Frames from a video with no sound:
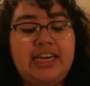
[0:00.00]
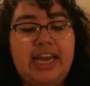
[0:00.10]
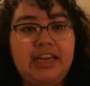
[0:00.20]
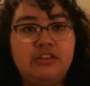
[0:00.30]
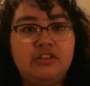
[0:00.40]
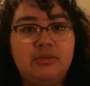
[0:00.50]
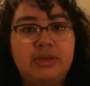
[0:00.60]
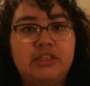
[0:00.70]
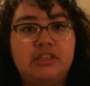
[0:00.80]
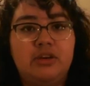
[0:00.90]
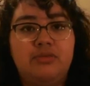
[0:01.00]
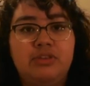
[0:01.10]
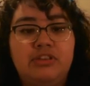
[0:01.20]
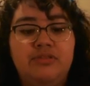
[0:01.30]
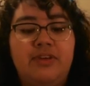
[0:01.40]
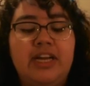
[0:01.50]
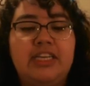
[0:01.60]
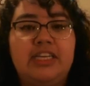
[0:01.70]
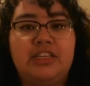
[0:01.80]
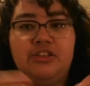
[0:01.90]
and EXO itself was
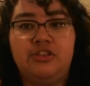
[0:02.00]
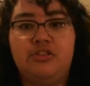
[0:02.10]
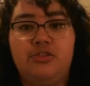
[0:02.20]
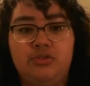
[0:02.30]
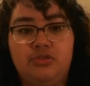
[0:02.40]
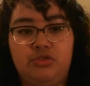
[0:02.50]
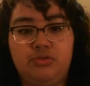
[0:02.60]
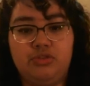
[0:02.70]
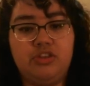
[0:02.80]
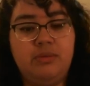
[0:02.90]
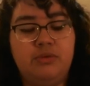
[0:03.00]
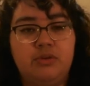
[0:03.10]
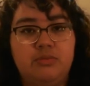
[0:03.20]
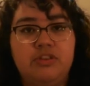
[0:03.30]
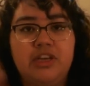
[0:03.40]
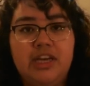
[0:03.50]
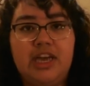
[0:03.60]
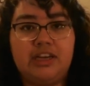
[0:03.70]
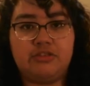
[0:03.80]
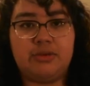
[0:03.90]
divided into two subgroups,
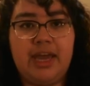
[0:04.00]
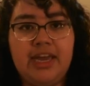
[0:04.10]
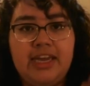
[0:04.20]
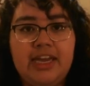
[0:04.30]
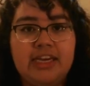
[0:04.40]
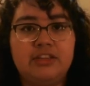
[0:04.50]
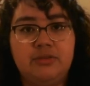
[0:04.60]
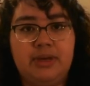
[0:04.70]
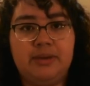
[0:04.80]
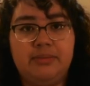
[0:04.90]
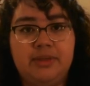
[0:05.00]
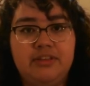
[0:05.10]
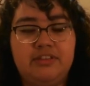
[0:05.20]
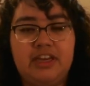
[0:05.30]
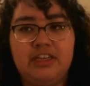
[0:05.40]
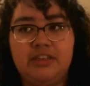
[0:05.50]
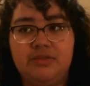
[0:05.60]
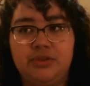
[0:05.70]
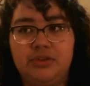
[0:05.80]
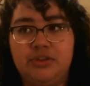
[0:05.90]
EXO-K and EXO-M, standing
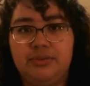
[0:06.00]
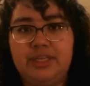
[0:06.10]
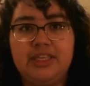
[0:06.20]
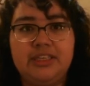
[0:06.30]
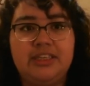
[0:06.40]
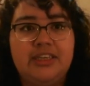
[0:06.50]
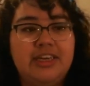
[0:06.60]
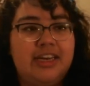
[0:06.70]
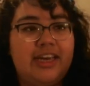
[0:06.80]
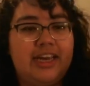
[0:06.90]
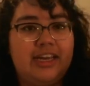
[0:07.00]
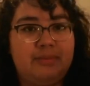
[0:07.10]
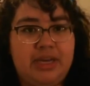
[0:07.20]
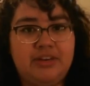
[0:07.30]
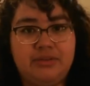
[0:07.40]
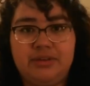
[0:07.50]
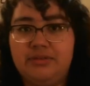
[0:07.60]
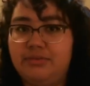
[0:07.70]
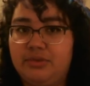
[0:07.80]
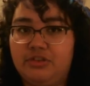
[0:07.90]
for Korean and Mandarin,
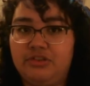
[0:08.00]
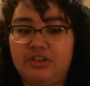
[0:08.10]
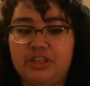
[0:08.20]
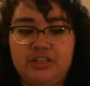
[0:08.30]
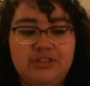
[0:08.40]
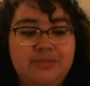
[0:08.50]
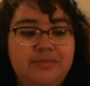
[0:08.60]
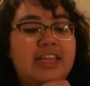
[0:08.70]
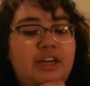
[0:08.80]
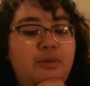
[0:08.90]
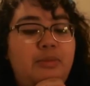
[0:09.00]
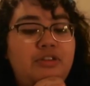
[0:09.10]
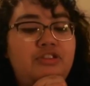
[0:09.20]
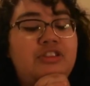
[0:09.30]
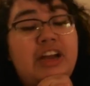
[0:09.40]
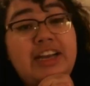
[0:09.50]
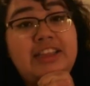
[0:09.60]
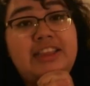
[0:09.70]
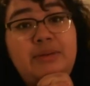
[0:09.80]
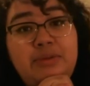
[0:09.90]
which is Chinese. And then on March
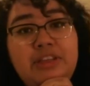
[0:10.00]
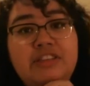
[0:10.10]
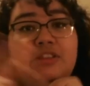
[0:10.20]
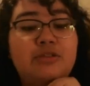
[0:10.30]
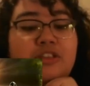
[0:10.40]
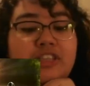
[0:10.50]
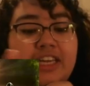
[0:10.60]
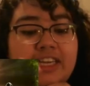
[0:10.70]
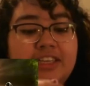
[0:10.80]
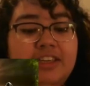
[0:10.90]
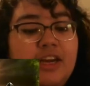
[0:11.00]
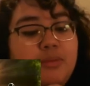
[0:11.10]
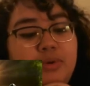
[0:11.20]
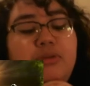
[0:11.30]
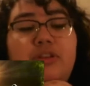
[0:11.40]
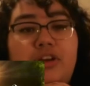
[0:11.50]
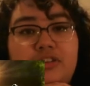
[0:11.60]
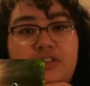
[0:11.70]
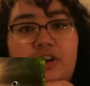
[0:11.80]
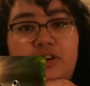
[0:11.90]
9th, they released their second
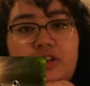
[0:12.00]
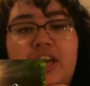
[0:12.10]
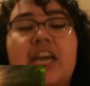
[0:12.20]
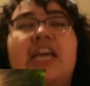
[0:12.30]
prologue song,